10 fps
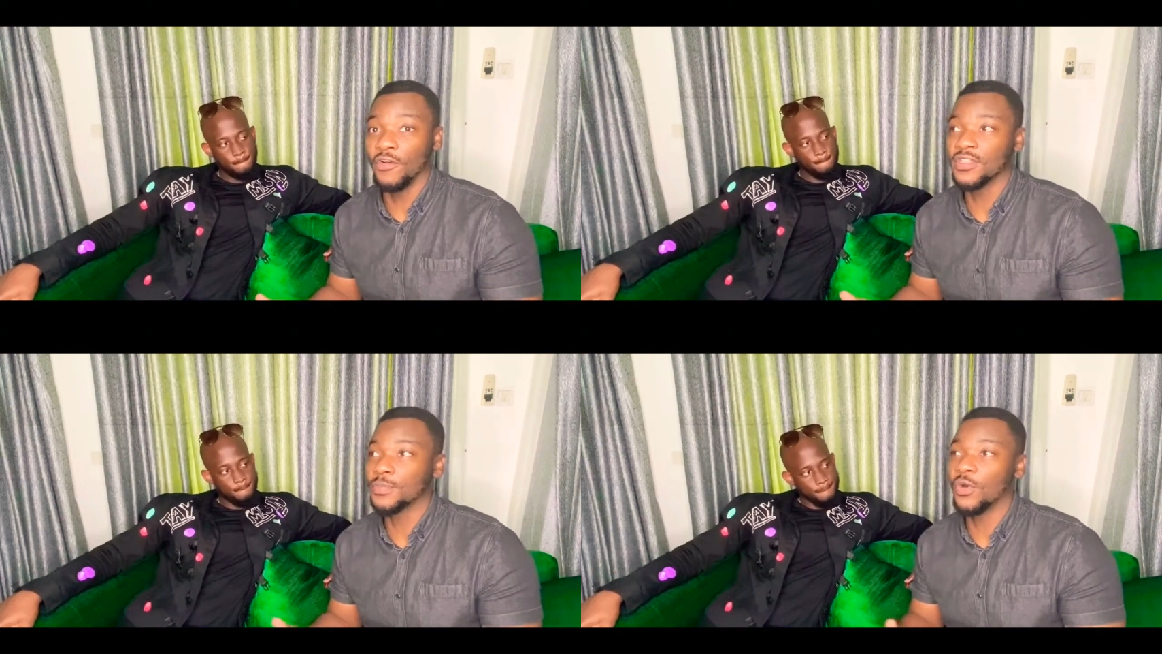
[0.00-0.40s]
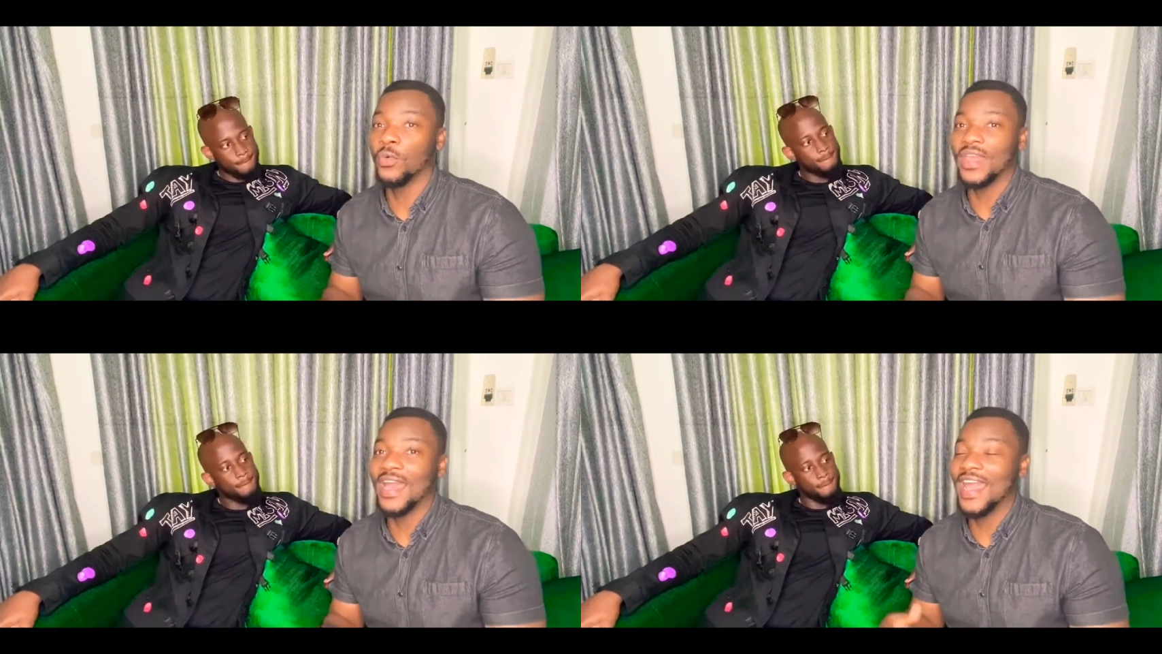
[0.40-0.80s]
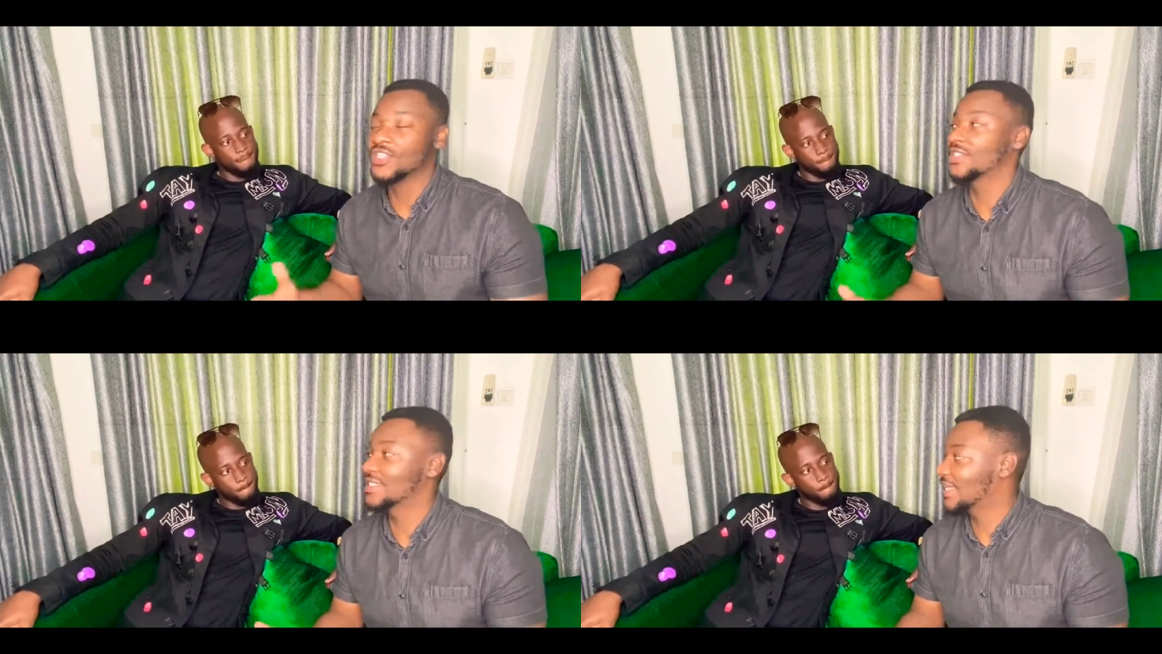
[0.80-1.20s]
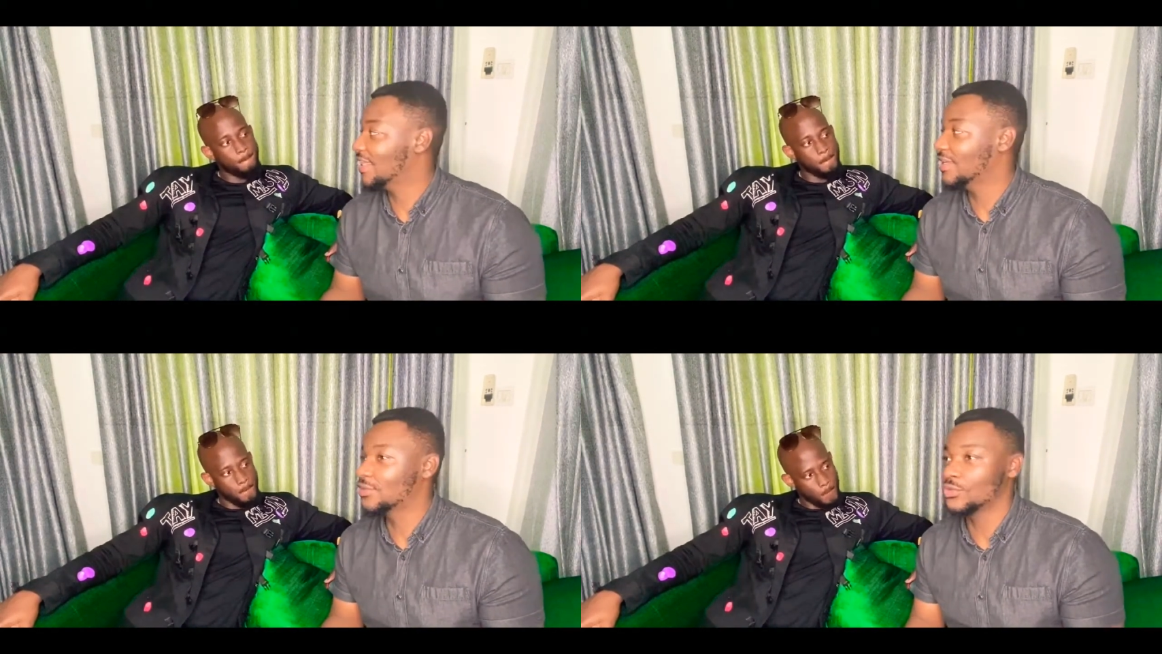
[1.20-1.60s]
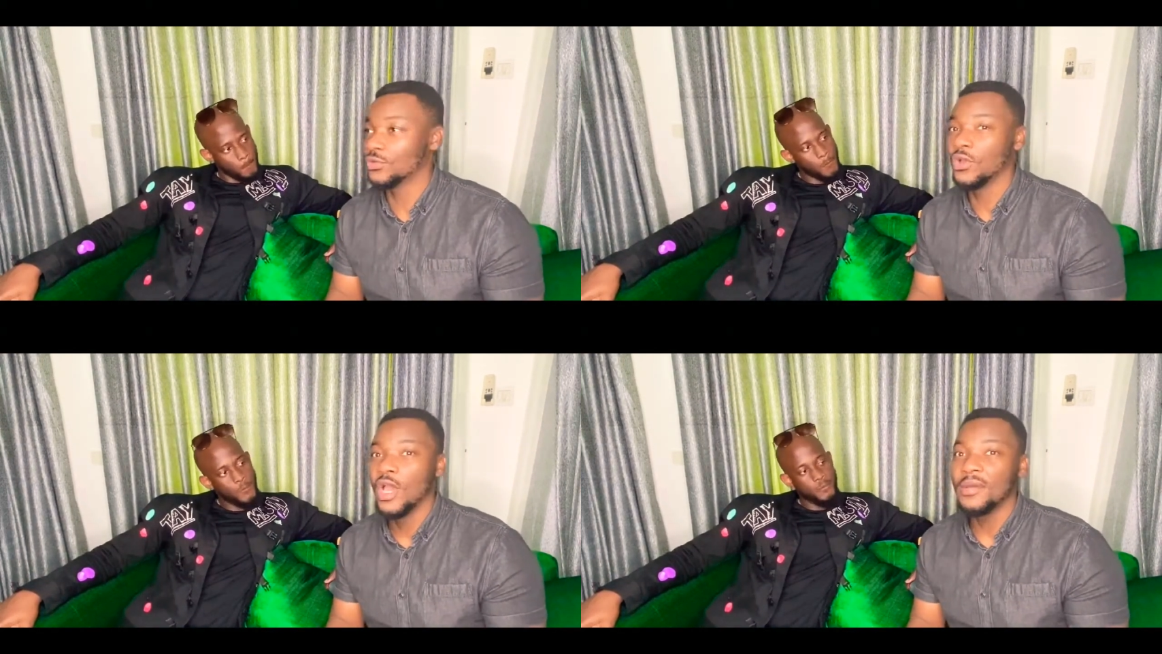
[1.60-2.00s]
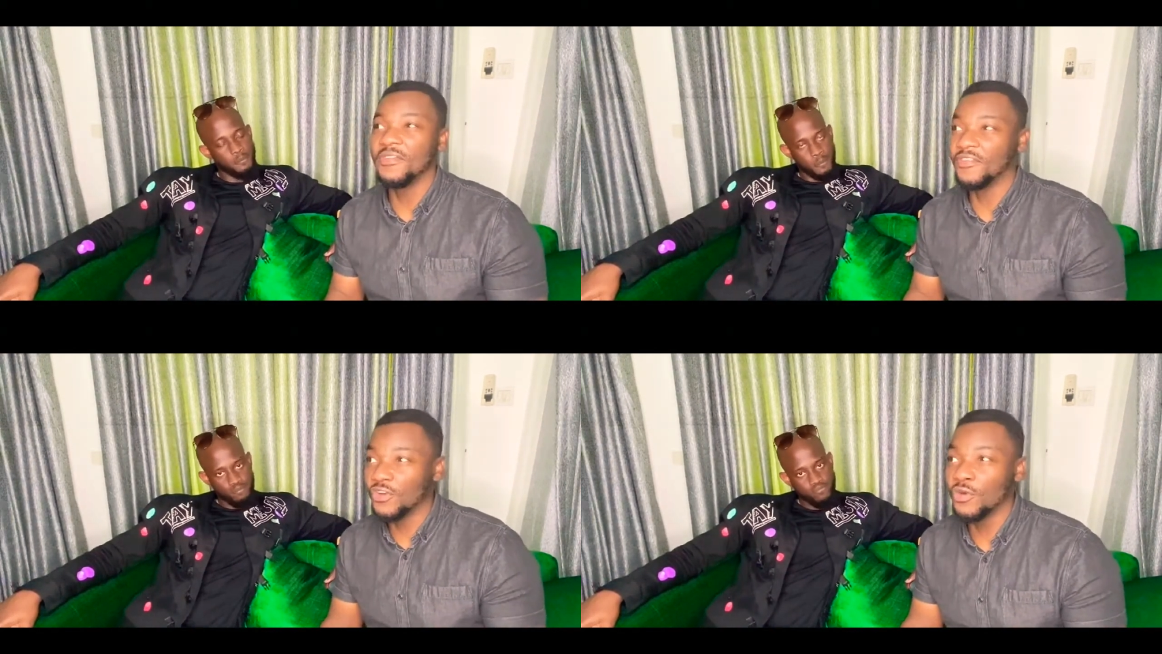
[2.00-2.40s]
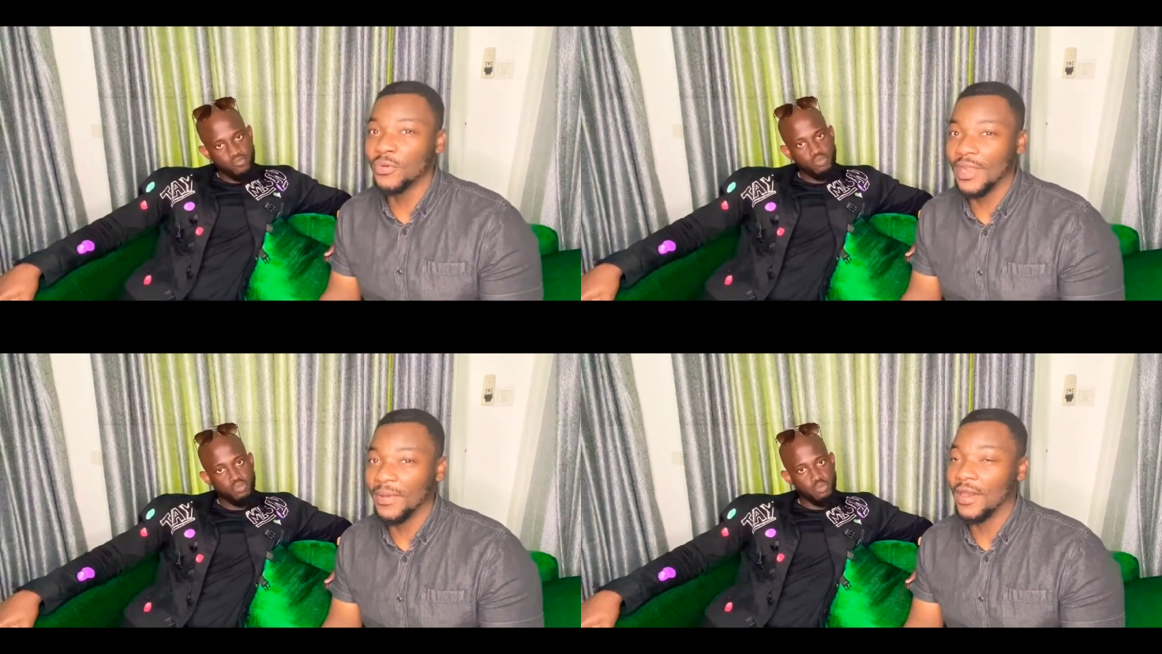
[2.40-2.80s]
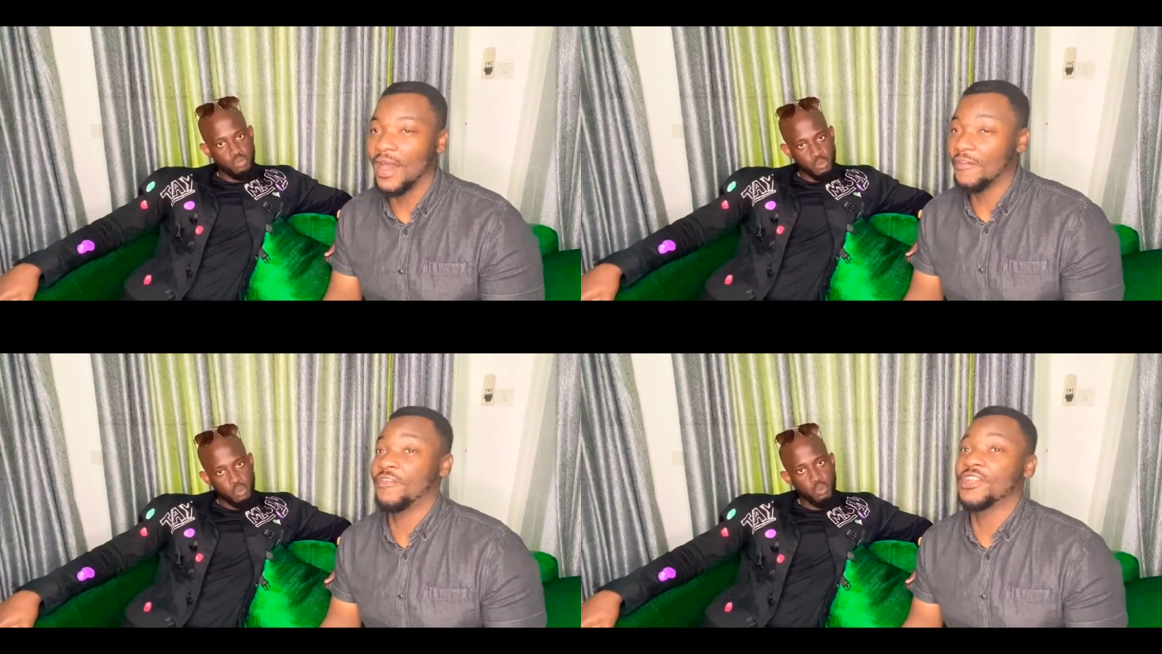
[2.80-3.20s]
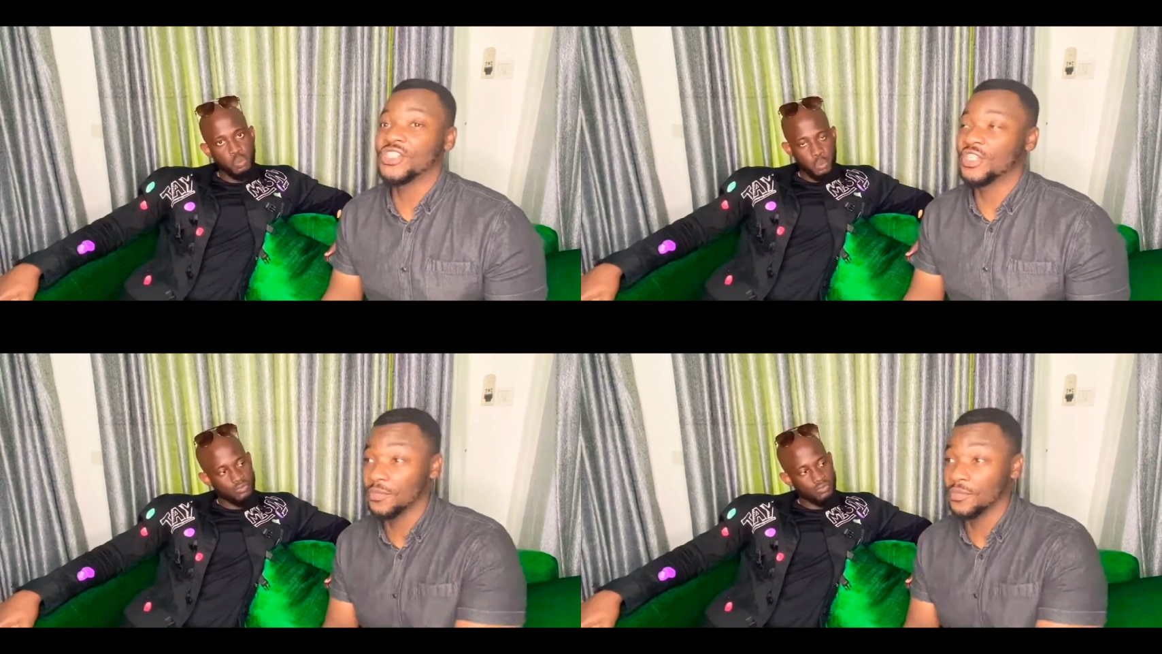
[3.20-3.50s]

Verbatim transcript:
Speaker 1: but we actually decided to be vulnerable about our friendship